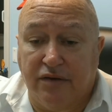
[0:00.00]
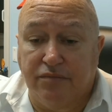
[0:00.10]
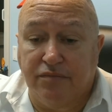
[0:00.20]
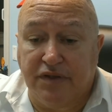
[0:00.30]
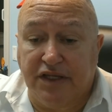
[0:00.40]

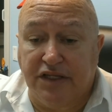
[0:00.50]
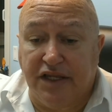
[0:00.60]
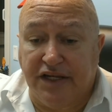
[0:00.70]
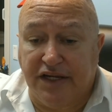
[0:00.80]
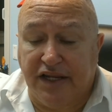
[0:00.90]

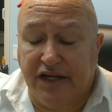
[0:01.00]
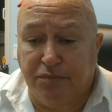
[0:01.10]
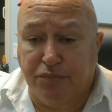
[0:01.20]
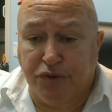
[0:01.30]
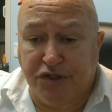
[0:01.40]
in a
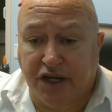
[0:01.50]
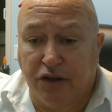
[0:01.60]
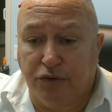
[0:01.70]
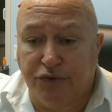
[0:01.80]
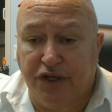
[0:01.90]

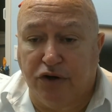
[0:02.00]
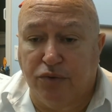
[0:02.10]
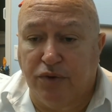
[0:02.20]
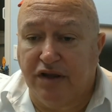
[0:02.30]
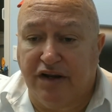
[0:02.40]
particular year,
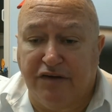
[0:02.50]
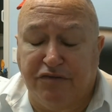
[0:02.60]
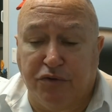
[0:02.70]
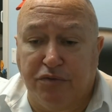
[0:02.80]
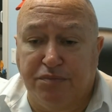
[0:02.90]
and if
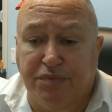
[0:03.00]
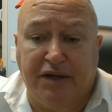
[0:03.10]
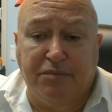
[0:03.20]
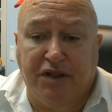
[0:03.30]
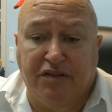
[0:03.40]
you're paid
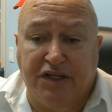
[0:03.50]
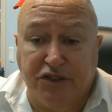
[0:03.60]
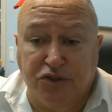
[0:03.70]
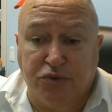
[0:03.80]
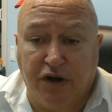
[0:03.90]
monthly, it's
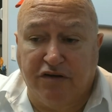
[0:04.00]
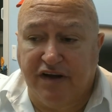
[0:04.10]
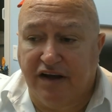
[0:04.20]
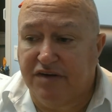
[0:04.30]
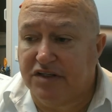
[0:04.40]
12,
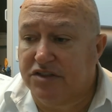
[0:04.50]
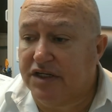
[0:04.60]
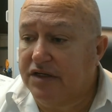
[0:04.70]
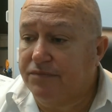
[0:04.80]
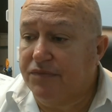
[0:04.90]
obviously,
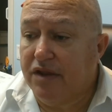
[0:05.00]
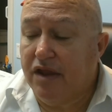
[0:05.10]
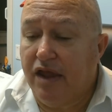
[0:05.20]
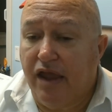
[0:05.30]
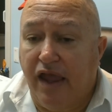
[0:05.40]

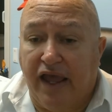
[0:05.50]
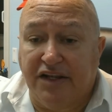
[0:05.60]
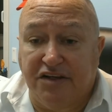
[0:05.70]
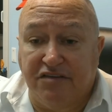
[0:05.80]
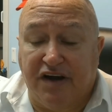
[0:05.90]
and
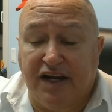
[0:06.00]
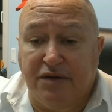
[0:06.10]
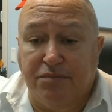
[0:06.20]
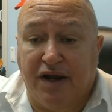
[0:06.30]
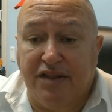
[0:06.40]
divide it
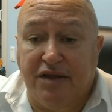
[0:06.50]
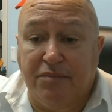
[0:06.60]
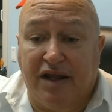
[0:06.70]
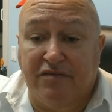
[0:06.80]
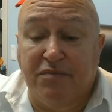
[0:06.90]
by the
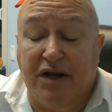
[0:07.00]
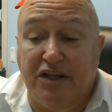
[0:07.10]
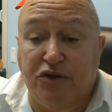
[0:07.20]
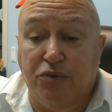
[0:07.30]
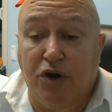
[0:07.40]
amount of money
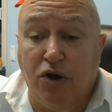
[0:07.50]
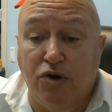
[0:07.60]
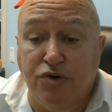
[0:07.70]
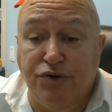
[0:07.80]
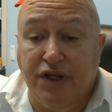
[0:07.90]
you
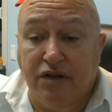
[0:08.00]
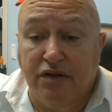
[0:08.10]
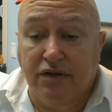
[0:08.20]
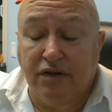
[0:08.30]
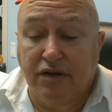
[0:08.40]
owed
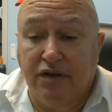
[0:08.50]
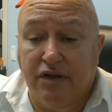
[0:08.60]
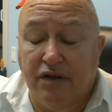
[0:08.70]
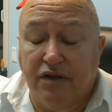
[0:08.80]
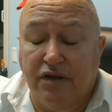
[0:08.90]

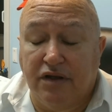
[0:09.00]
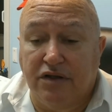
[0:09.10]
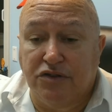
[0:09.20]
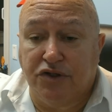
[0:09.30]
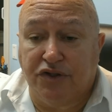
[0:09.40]

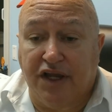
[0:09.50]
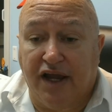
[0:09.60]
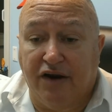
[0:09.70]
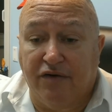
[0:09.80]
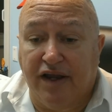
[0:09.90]
to the
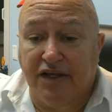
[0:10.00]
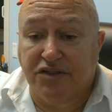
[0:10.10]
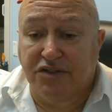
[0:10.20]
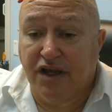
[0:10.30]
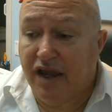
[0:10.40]

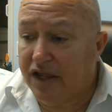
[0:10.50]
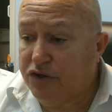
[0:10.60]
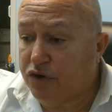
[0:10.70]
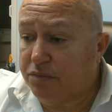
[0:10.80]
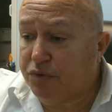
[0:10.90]
IRS, and you
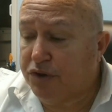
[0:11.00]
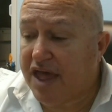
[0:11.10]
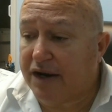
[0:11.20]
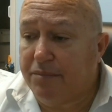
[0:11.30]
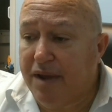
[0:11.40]
could put that
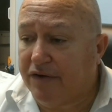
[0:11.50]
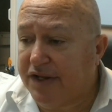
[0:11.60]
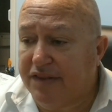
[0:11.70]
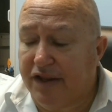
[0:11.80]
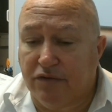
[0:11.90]
amount in
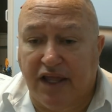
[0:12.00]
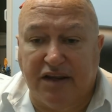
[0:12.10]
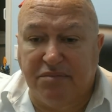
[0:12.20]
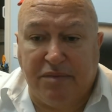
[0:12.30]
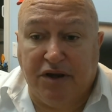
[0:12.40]
there, like
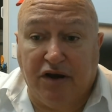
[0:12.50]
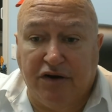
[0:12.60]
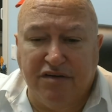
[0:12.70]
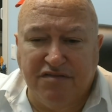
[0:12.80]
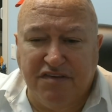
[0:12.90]
maybe
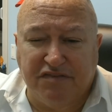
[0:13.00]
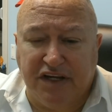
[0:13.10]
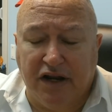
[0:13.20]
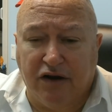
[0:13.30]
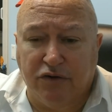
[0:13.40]

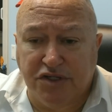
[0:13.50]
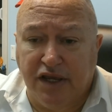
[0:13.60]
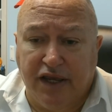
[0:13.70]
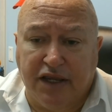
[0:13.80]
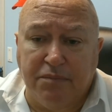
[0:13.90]
$150.
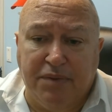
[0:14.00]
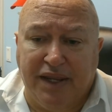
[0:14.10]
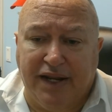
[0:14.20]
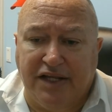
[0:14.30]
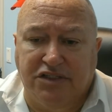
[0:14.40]
It can be
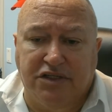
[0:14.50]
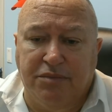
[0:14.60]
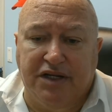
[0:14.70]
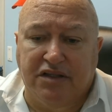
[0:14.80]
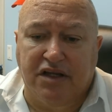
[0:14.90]
an estimate,
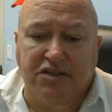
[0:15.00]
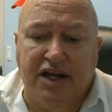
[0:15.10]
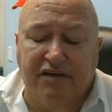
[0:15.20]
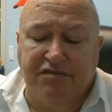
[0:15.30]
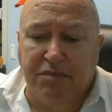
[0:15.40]
it doesn't
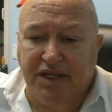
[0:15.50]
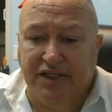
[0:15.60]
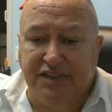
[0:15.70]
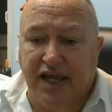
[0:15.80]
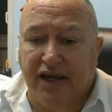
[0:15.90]
have to be
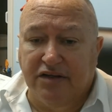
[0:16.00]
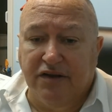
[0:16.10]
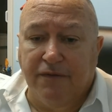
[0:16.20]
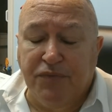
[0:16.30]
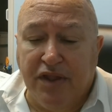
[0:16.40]
exact,
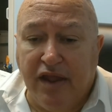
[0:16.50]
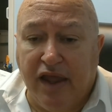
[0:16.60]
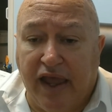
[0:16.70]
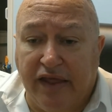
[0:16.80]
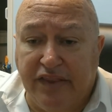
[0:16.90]

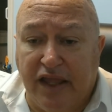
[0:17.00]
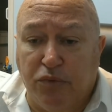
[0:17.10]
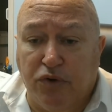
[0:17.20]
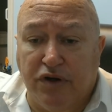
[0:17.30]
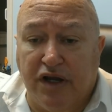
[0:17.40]
and they
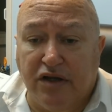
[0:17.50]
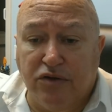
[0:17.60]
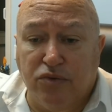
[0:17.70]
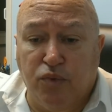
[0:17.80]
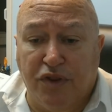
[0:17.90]
will
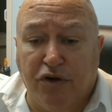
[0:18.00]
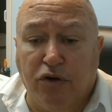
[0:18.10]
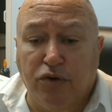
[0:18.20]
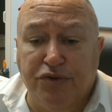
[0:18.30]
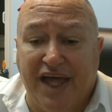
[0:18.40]

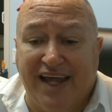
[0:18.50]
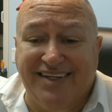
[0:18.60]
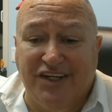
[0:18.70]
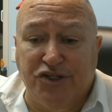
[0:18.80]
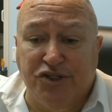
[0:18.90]
withhold that
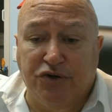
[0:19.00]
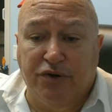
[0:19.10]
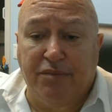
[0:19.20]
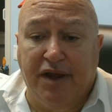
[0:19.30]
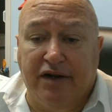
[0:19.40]
additional
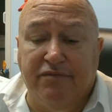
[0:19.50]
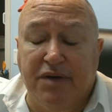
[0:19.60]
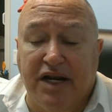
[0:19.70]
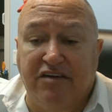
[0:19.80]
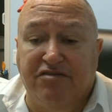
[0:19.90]
amount of
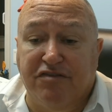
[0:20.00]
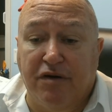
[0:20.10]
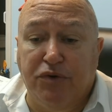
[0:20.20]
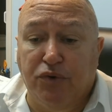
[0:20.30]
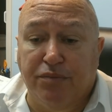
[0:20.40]
money from
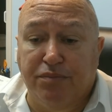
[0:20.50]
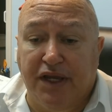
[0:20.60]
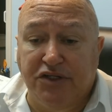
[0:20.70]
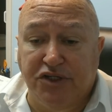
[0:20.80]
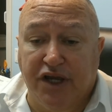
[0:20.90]
your
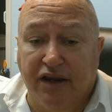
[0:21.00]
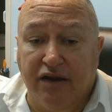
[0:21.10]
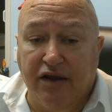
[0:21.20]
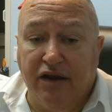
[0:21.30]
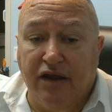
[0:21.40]
paycheck,
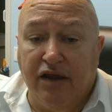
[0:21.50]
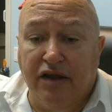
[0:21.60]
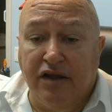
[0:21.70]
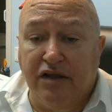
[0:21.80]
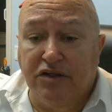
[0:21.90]

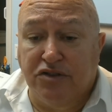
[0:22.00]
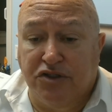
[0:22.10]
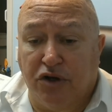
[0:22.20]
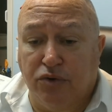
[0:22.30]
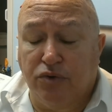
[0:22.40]

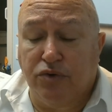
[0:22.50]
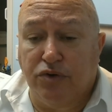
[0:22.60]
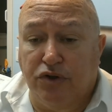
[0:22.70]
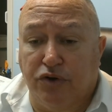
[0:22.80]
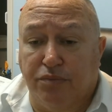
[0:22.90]
so
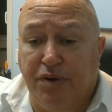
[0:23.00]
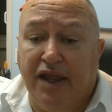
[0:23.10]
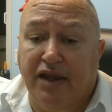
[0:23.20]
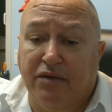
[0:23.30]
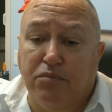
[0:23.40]
you're
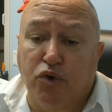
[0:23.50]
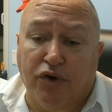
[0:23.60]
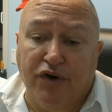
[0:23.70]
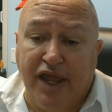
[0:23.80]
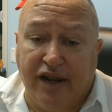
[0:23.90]
paying more
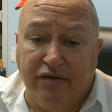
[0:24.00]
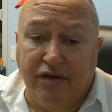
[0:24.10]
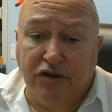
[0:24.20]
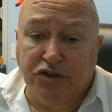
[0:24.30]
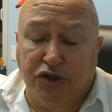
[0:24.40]
in,
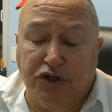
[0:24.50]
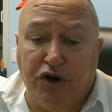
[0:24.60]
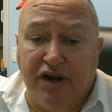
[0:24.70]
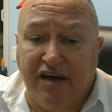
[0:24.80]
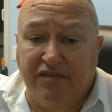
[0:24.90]
so you
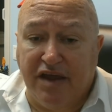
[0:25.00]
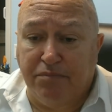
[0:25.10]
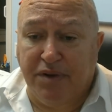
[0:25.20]
don't have that big